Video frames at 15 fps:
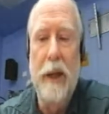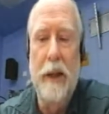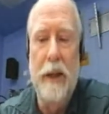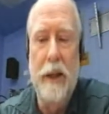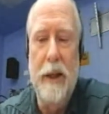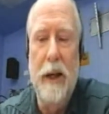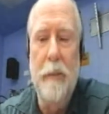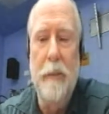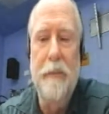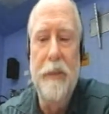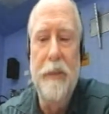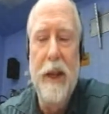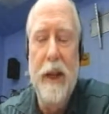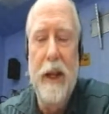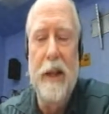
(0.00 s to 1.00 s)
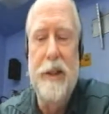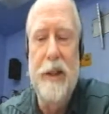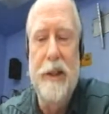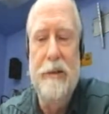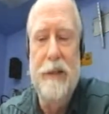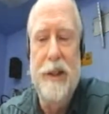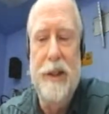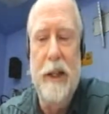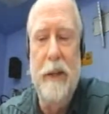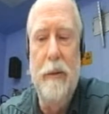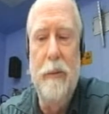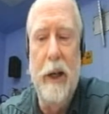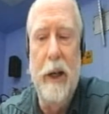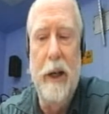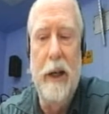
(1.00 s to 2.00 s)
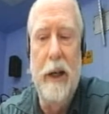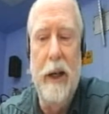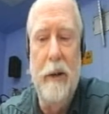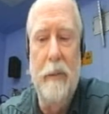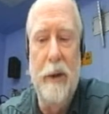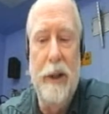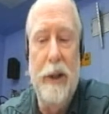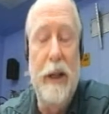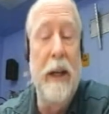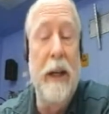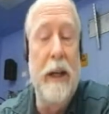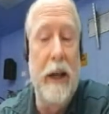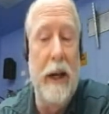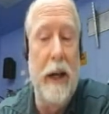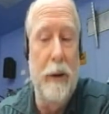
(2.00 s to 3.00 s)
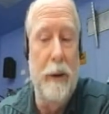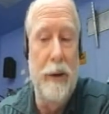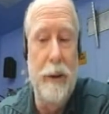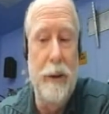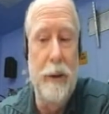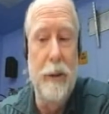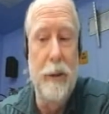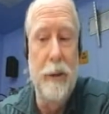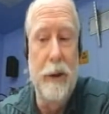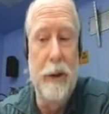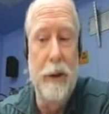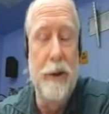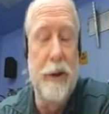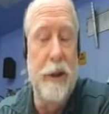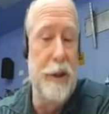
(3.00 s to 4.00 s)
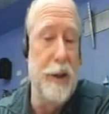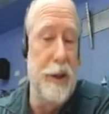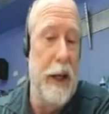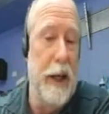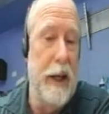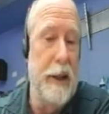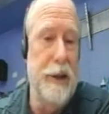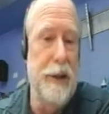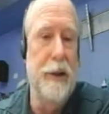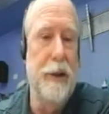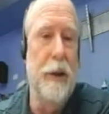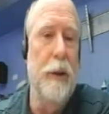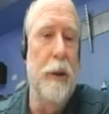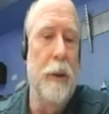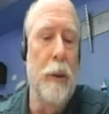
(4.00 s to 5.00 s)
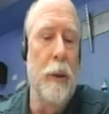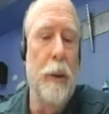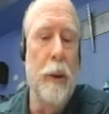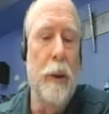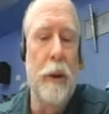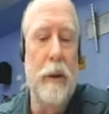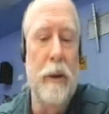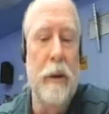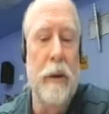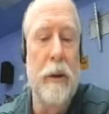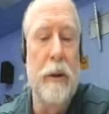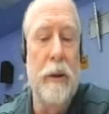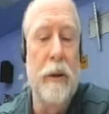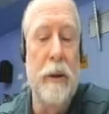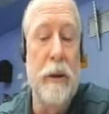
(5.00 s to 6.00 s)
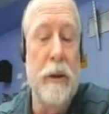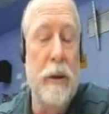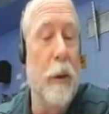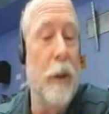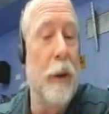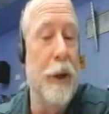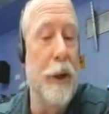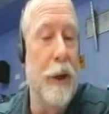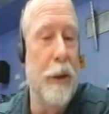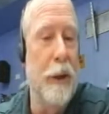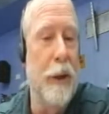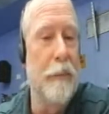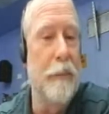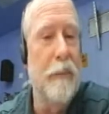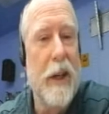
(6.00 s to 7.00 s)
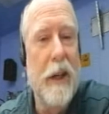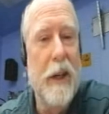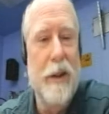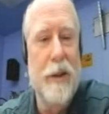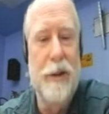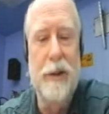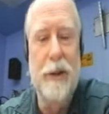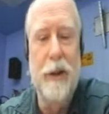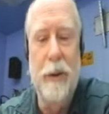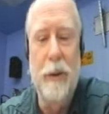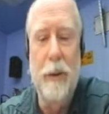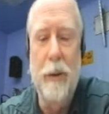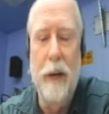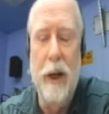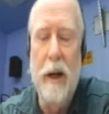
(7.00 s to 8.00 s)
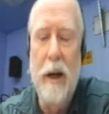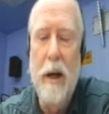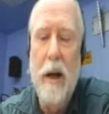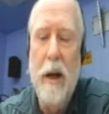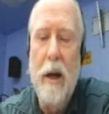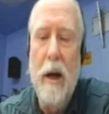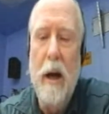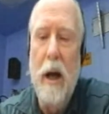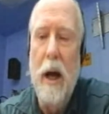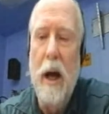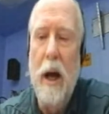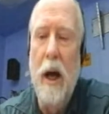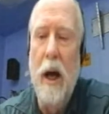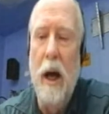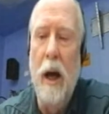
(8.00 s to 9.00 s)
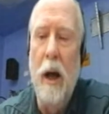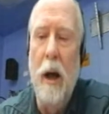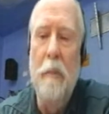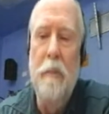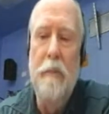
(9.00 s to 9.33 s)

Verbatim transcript: Um, it's interesting when uh, when you can get out to uh, to the states or or or Europe. So. Uh, um,